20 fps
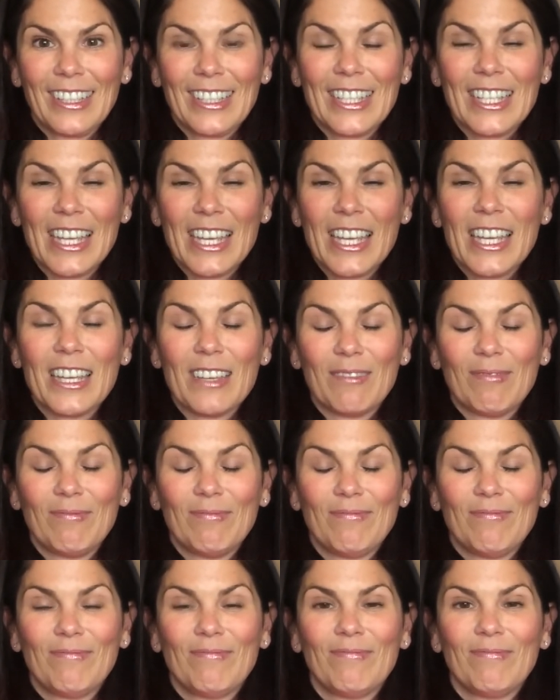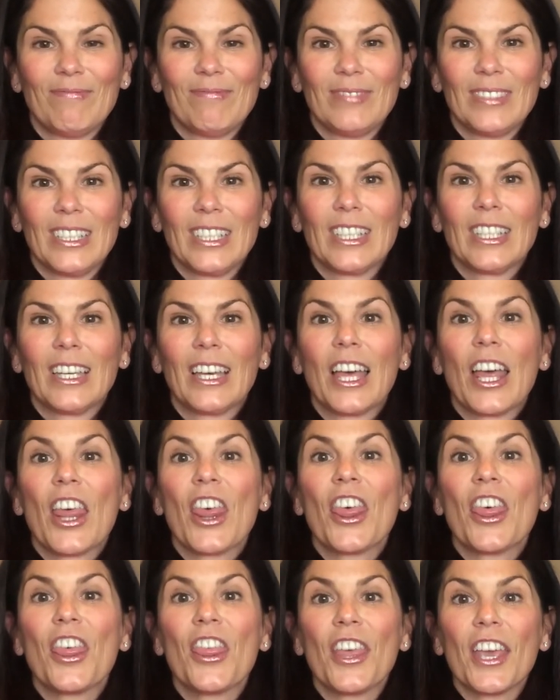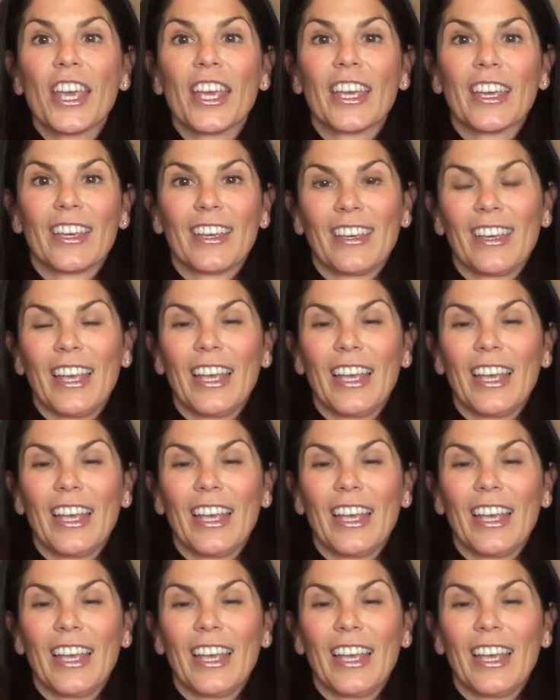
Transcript: T, think